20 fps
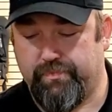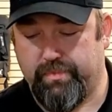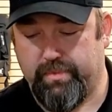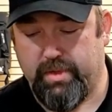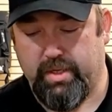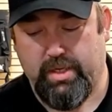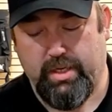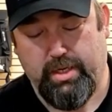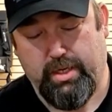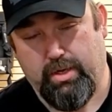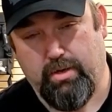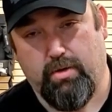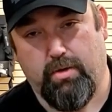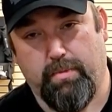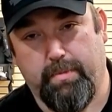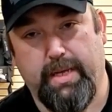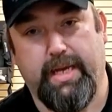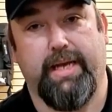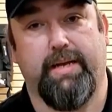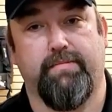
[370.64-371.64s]

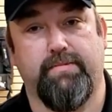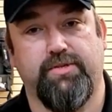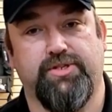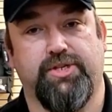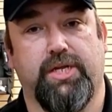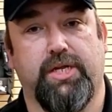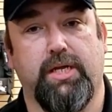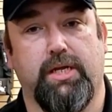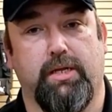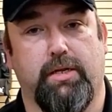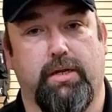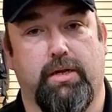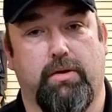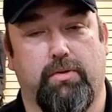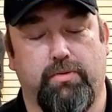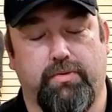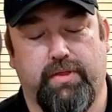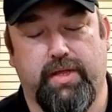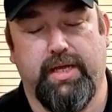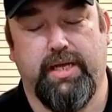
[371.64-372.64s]
a bad machine? You
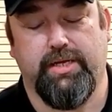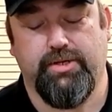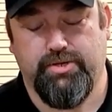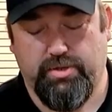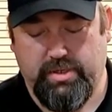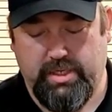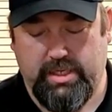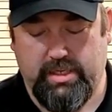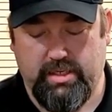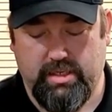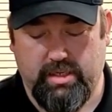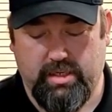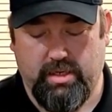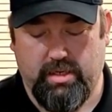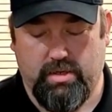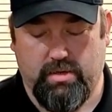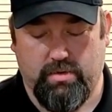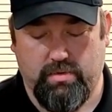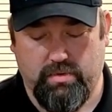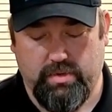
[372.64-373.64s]
know, things you need to,
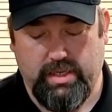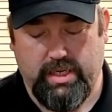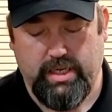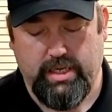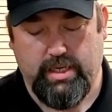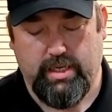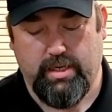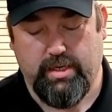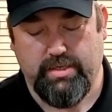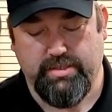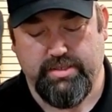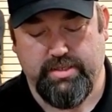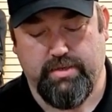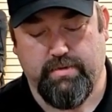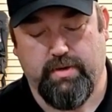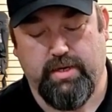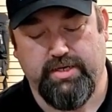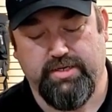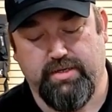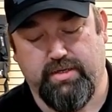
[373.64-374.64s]
you know, take in
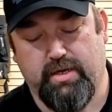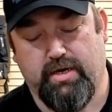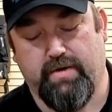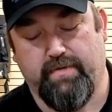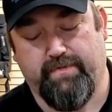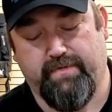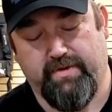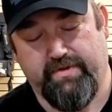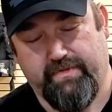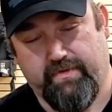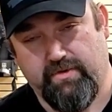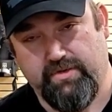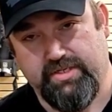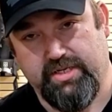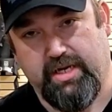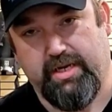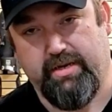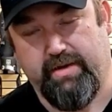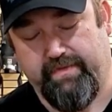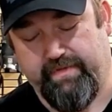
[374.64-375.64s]
consideration there as far as
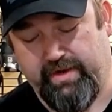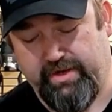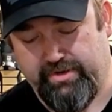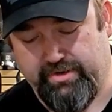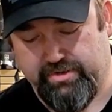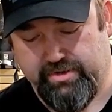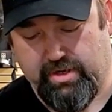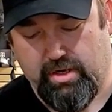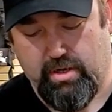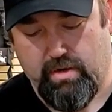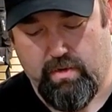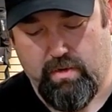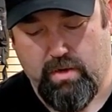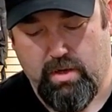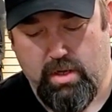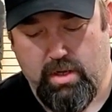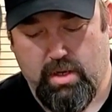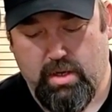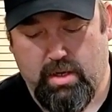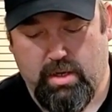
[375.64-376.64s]
safety features go.
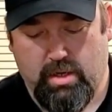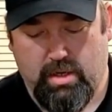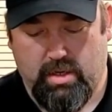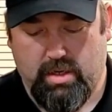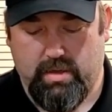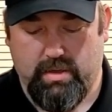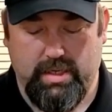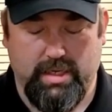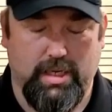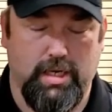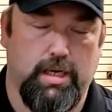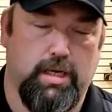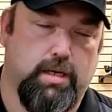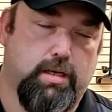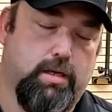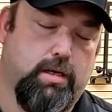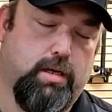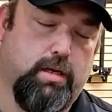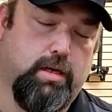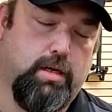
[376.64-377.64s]

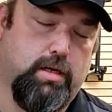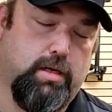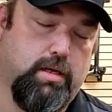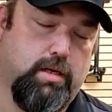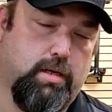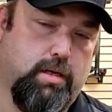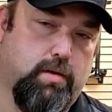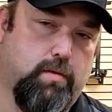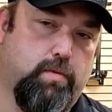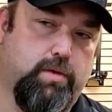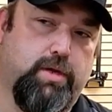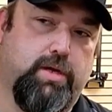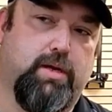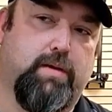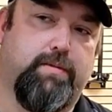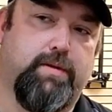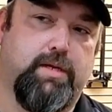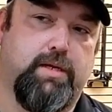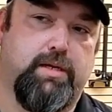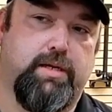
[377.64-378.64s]
Again, you know, when you
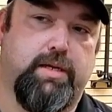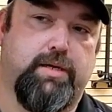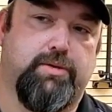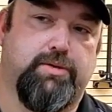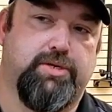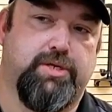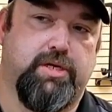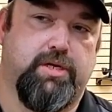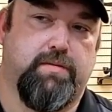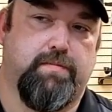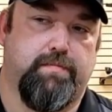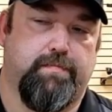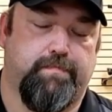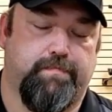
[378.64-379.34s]
come into a dealership,